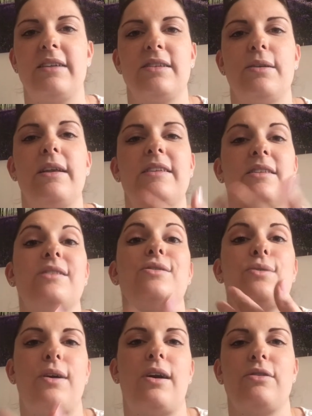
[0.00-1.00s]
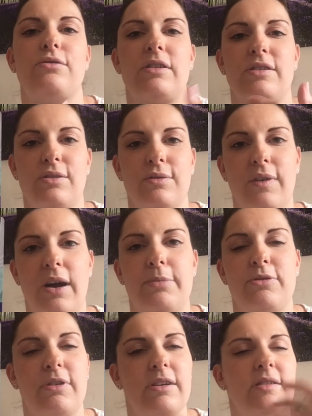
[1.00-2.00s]
So listen to your heart, trust your
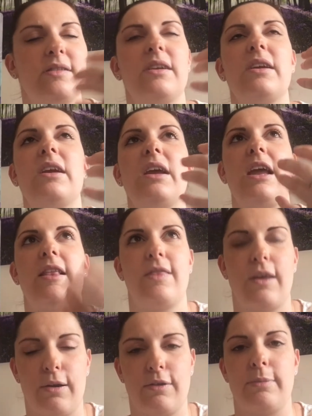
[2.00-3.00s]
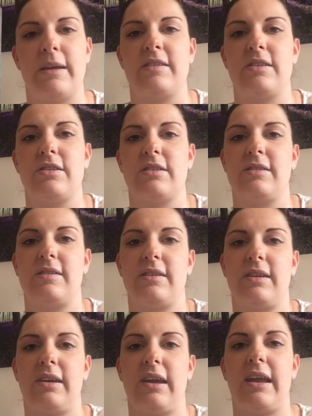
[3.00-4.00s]
vibes, trust in those messages,
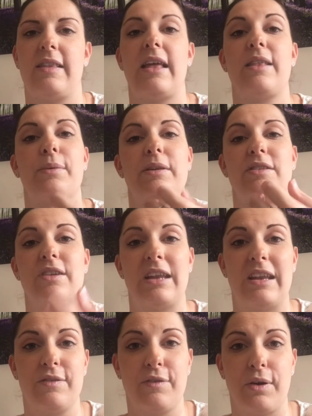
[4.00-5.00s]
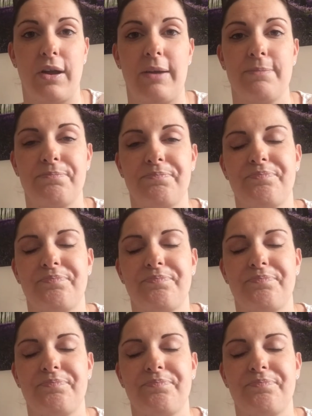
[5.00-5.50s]
okay? They're the ones that you need to follow.